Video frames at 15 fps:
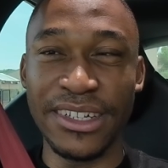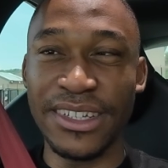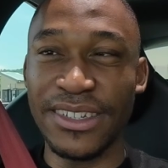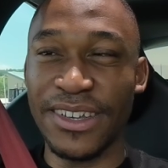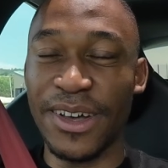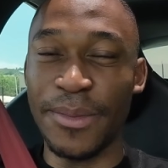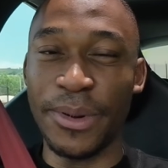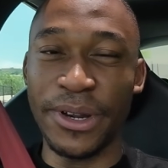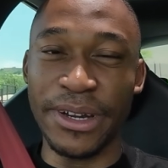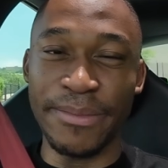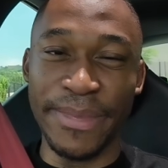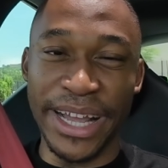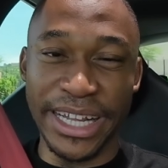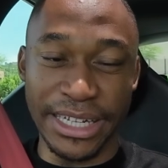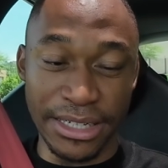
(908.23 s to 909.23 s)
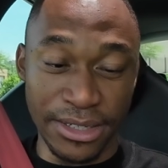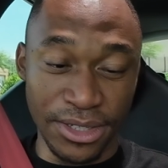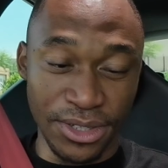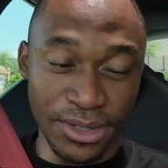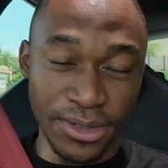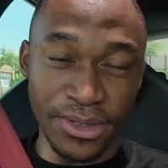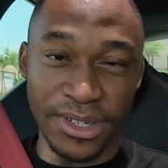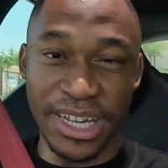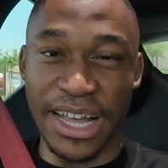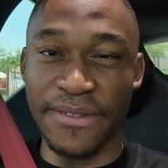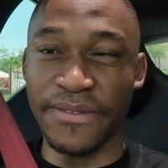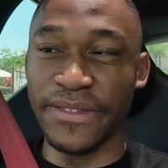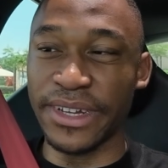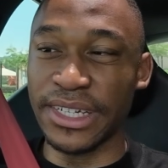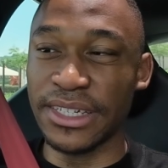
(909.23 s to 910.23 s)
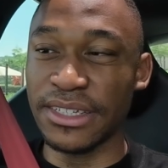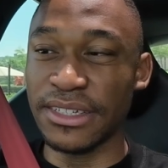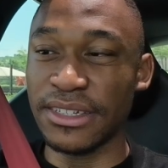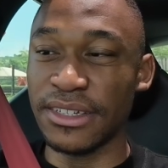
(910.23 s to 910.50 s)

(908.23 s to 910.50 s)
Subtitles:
So I'll put it back into comfort,